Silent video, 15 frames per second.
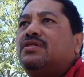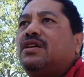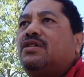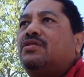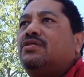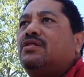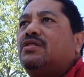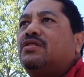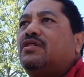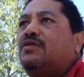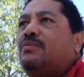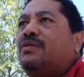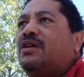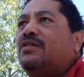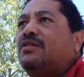tell you a little
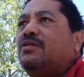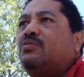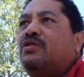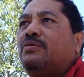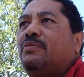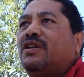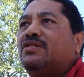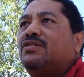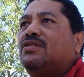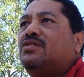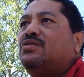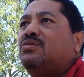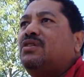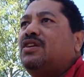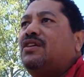about it, what makes it
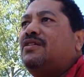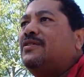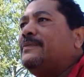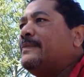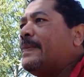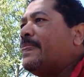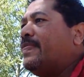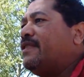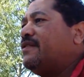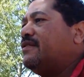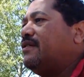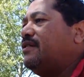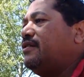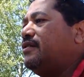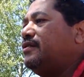unique,
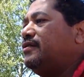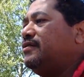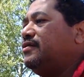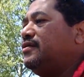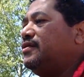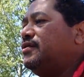and